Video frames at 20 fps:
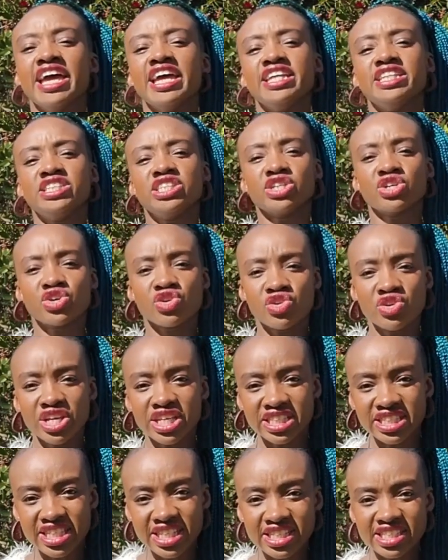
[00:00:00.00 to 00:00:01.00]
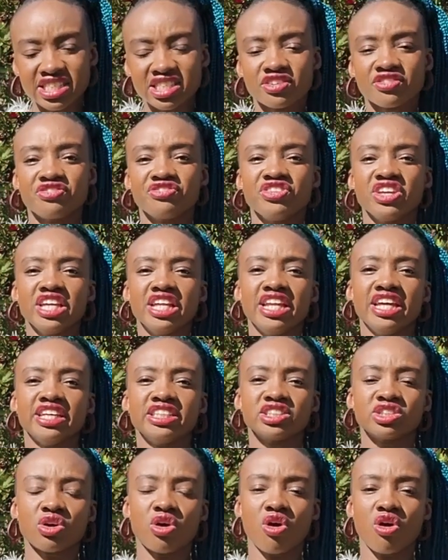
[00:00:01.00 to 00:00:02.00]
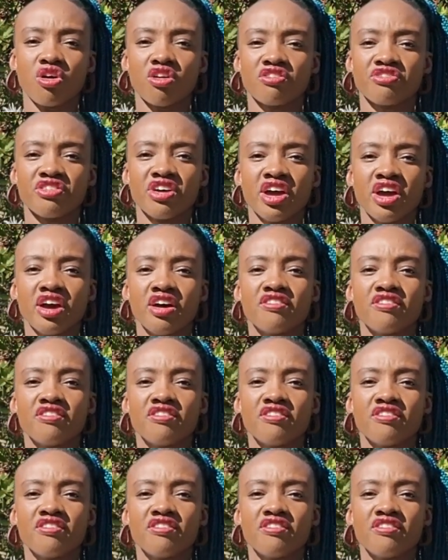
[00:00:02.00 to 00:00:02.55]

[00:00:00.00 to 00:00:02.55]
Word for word: It decreases the feelings of